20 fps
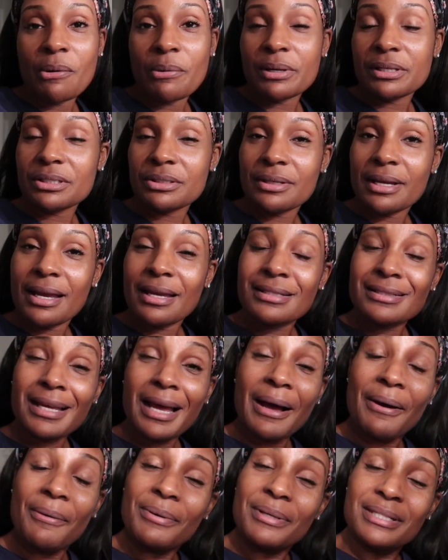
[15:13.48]
Always, you guys,
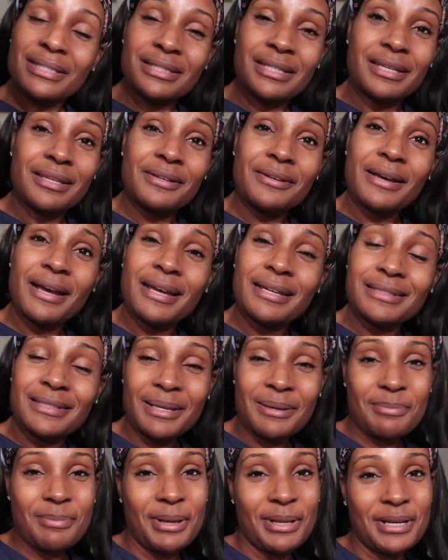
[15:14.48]
I will see you guys
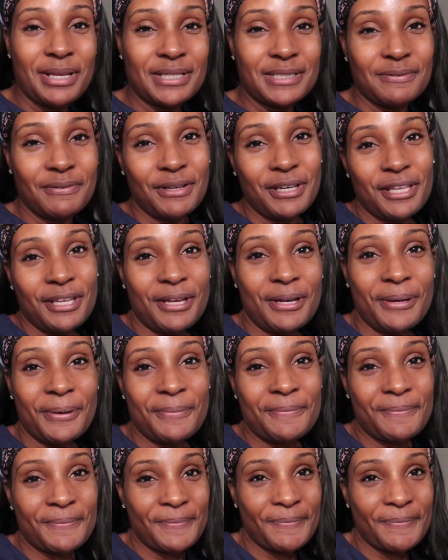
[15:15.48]
in my next video.